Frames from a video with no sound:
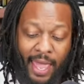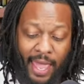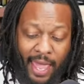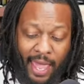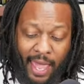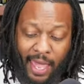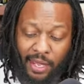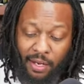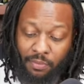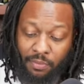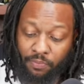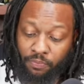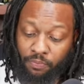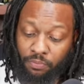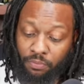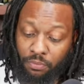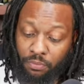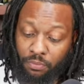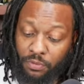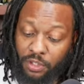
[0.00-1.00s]
And
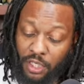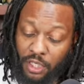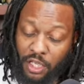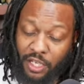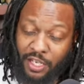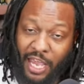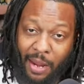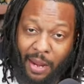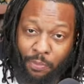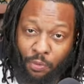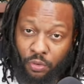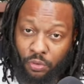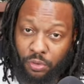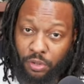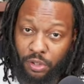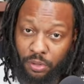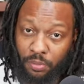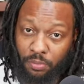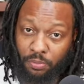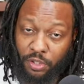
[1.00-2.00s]
Dillon
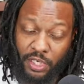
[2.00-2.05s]
Gabriel's